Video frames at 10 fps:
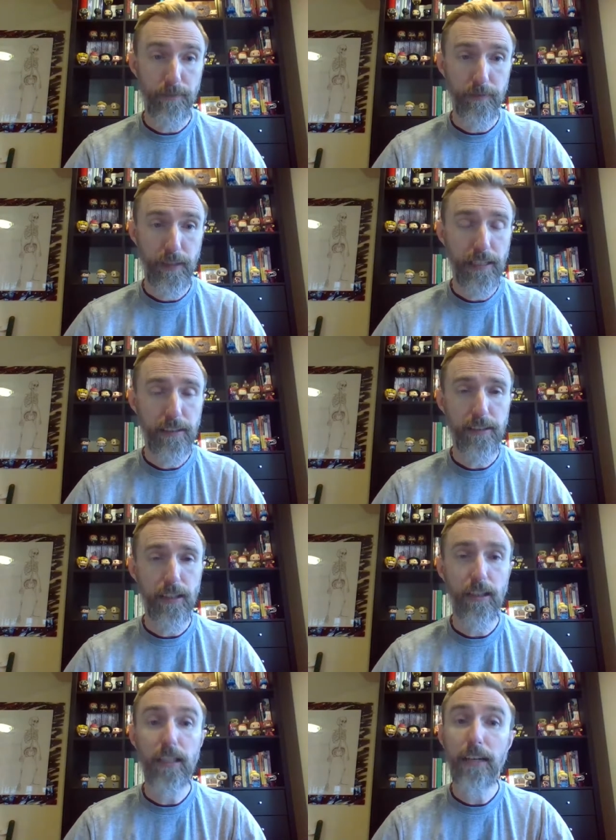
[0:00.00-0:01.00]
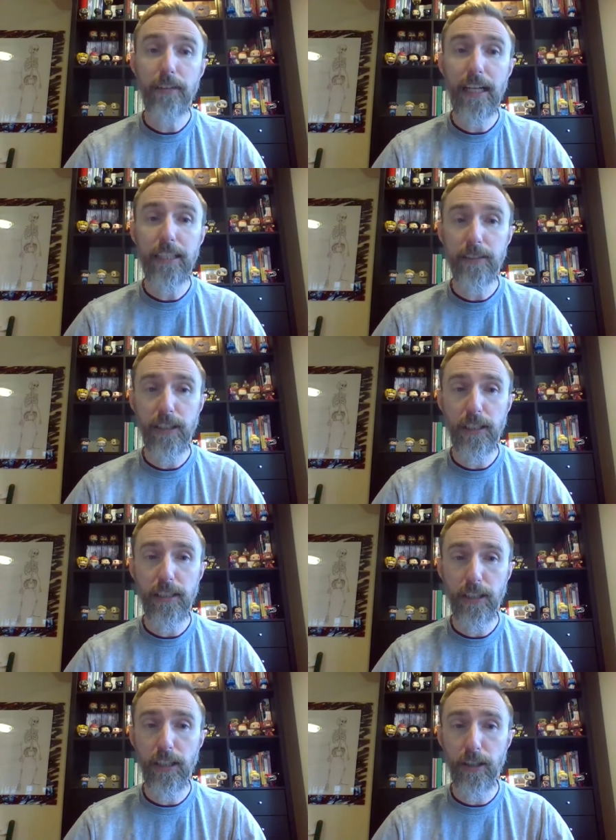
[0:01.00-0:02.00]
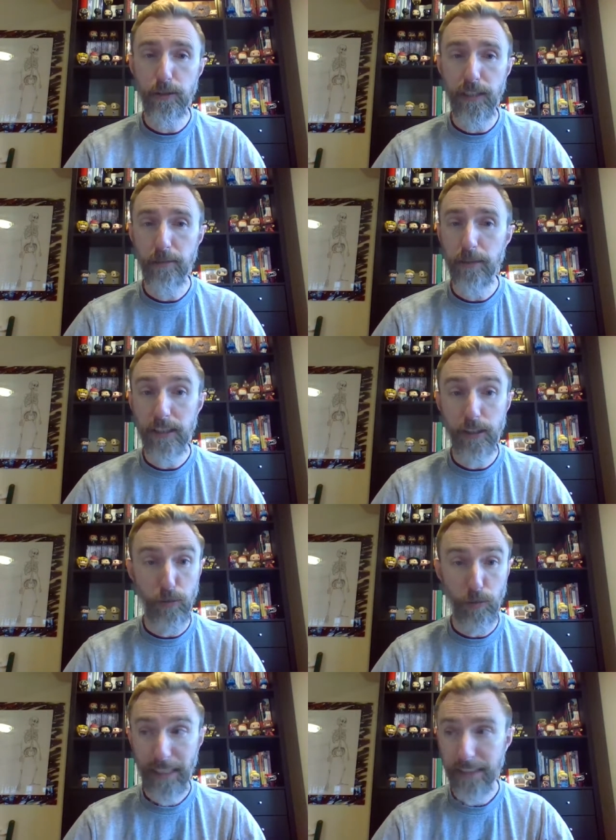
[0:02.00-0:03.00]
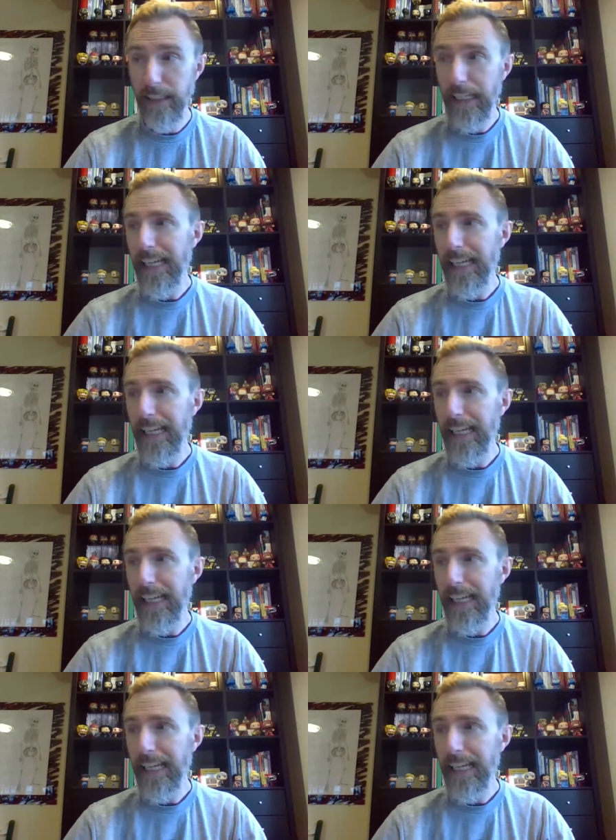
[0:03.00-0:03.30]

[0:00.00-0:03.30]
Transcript: Okay, so a lot of you guys have started turning those in, which is great.